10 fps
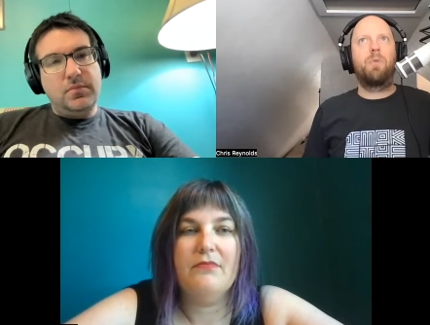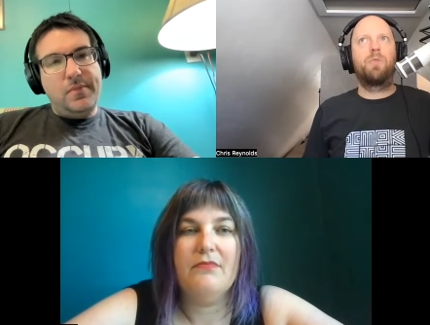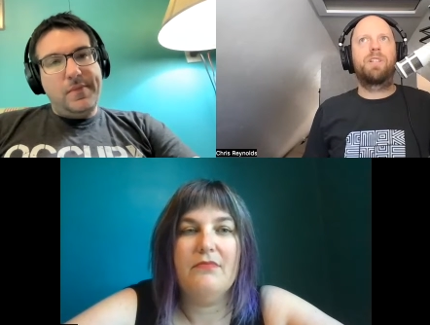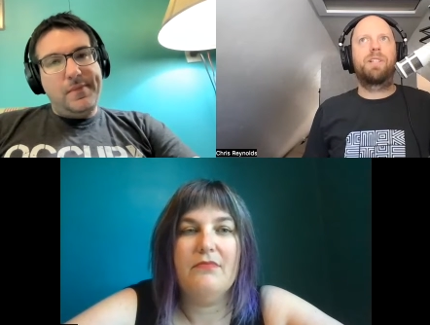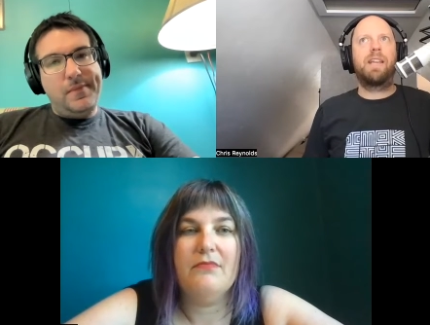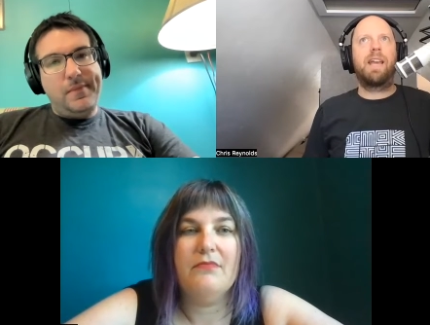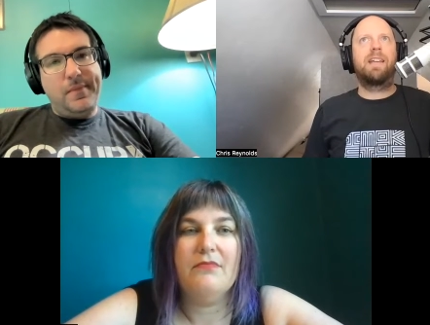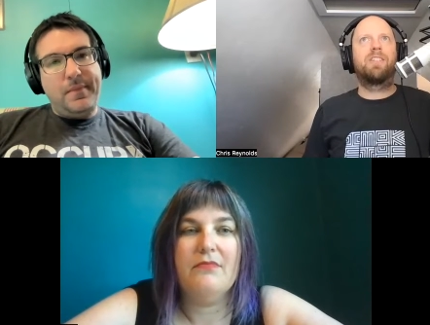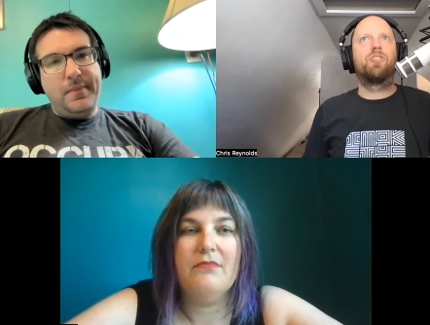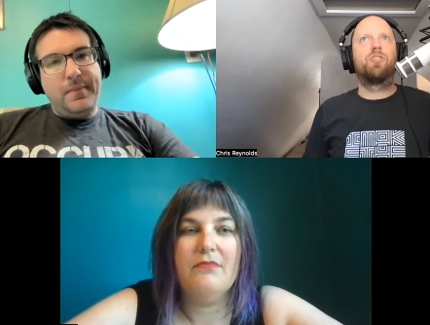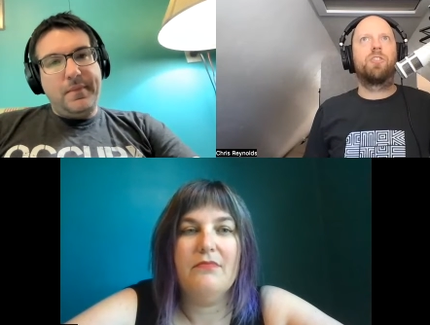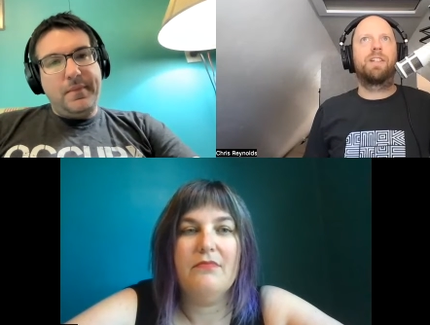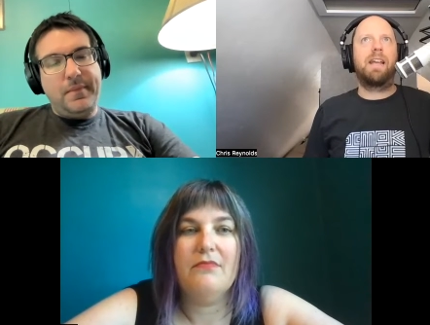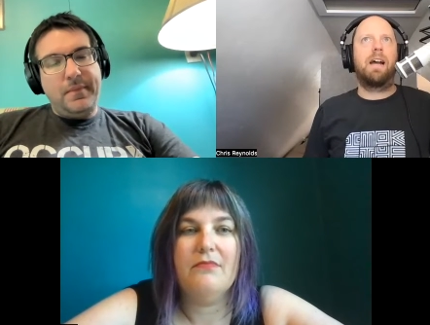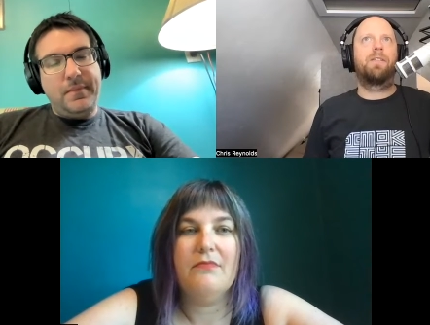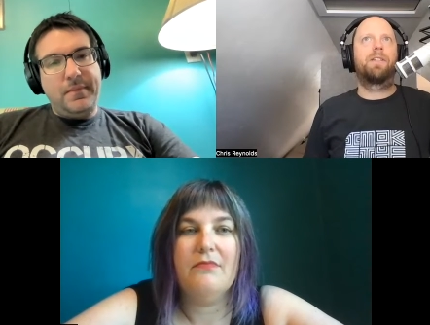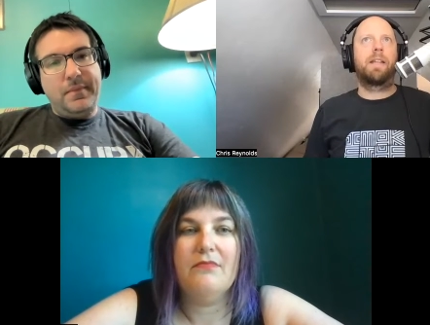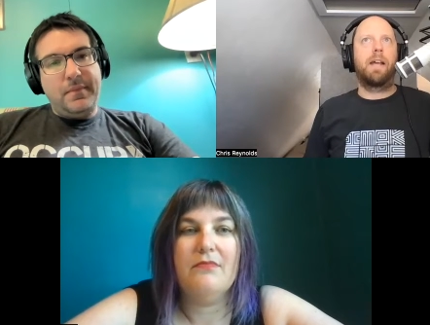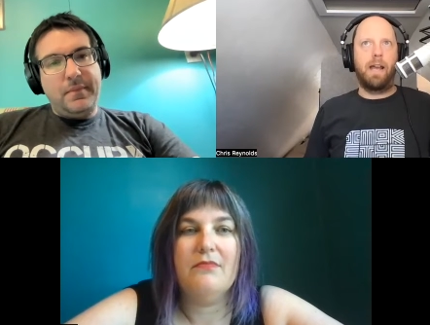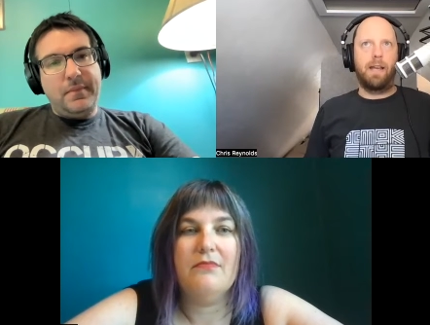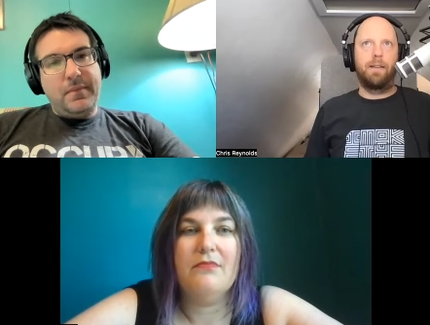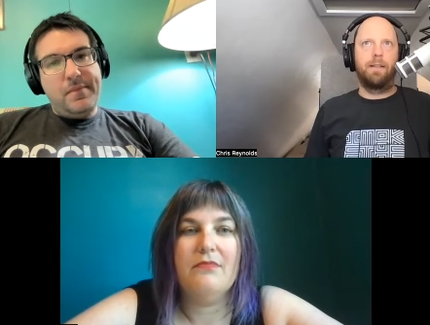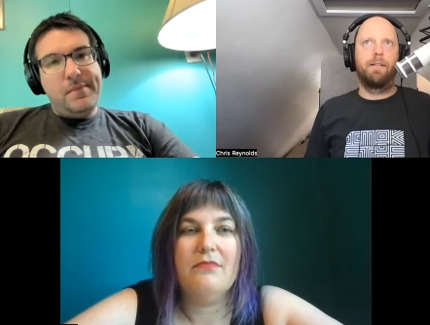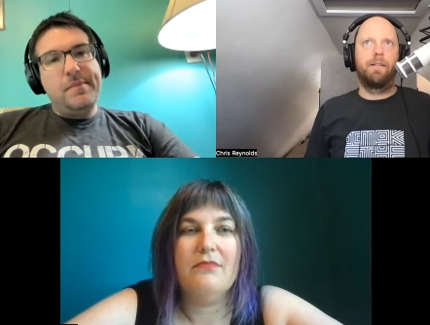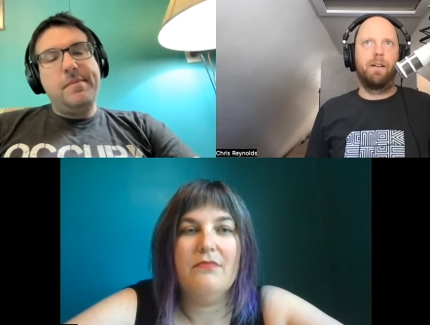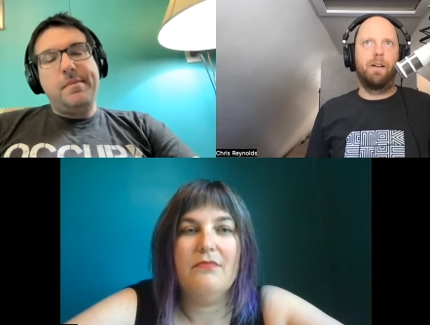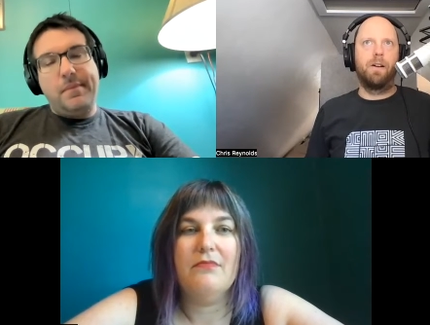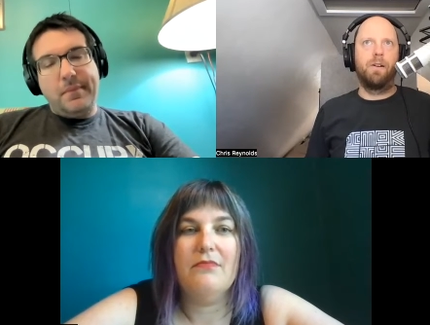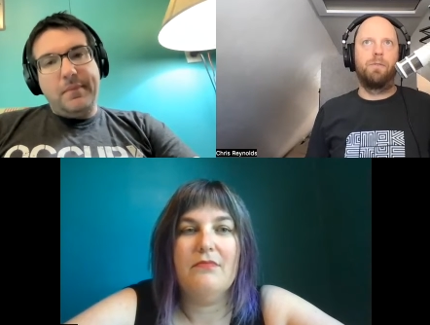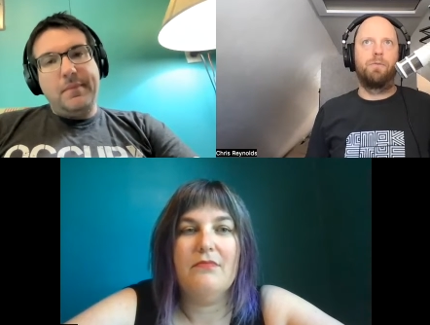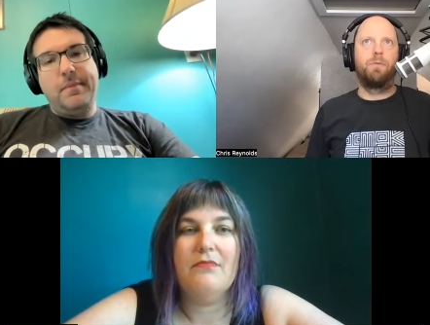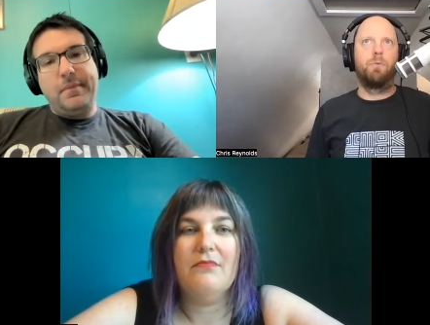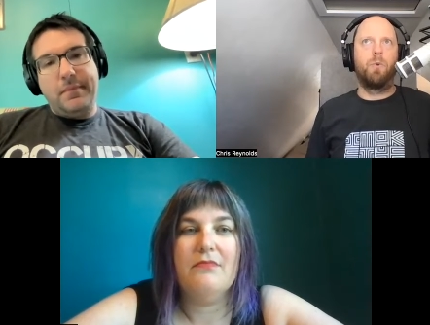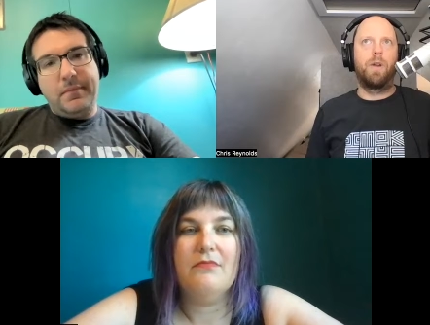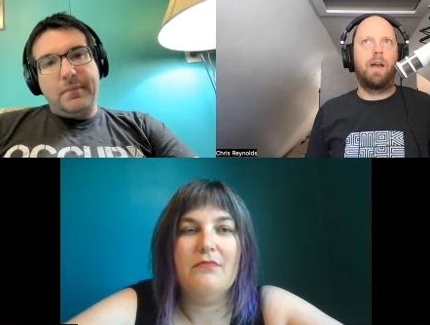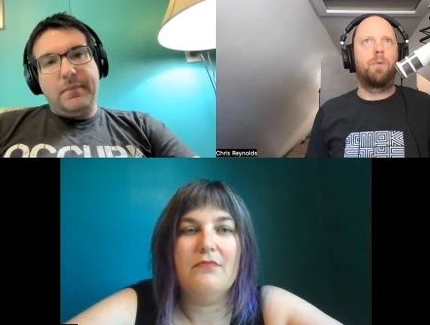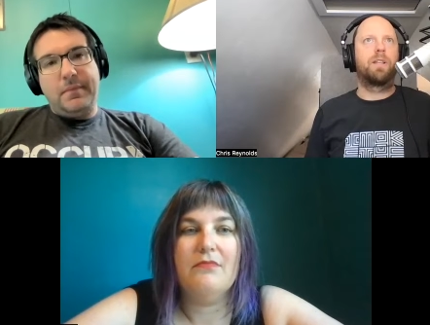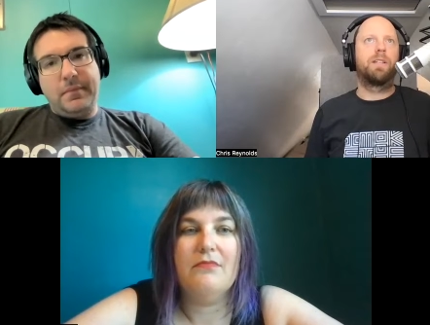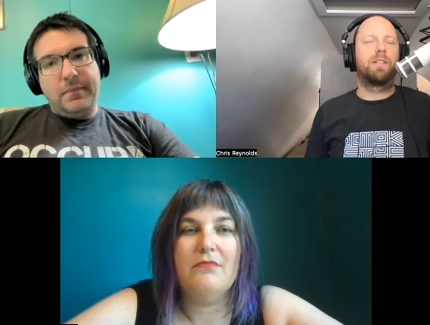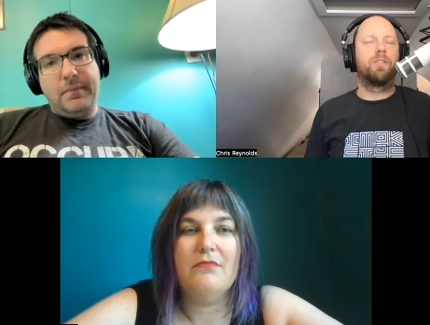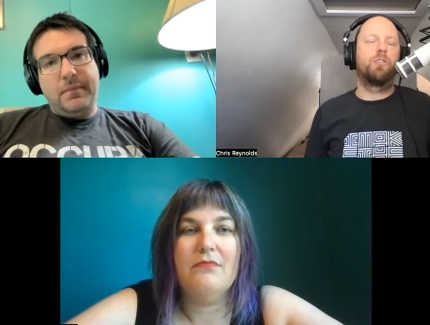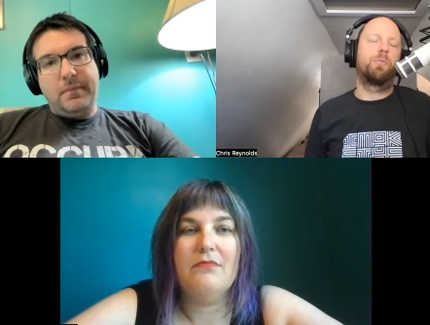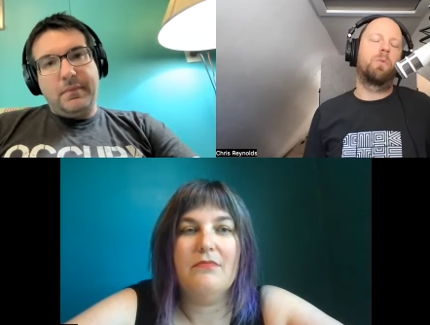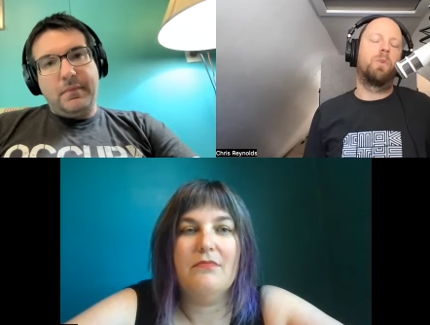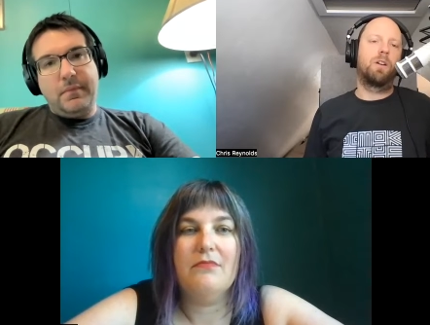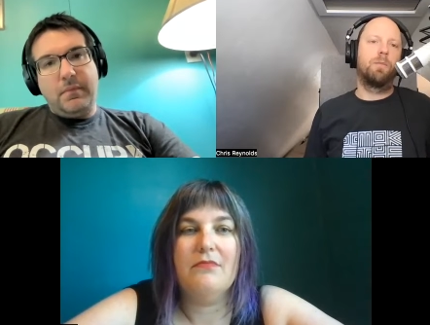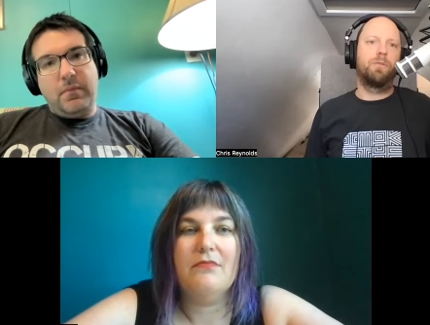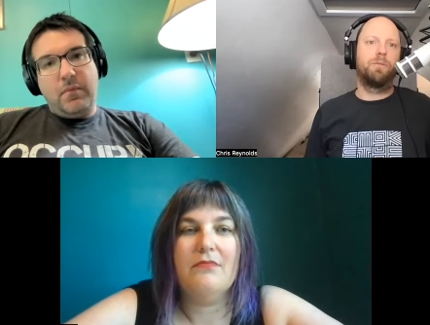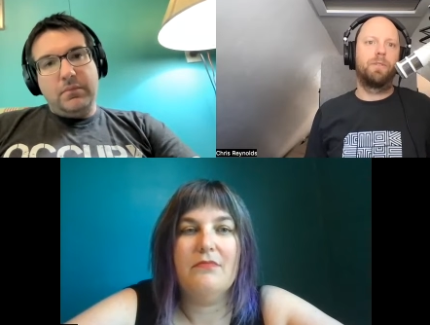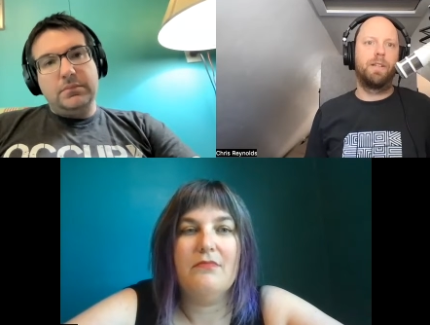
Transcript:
Speaker 1: I would say it's just outside of what I would consider to be walkable to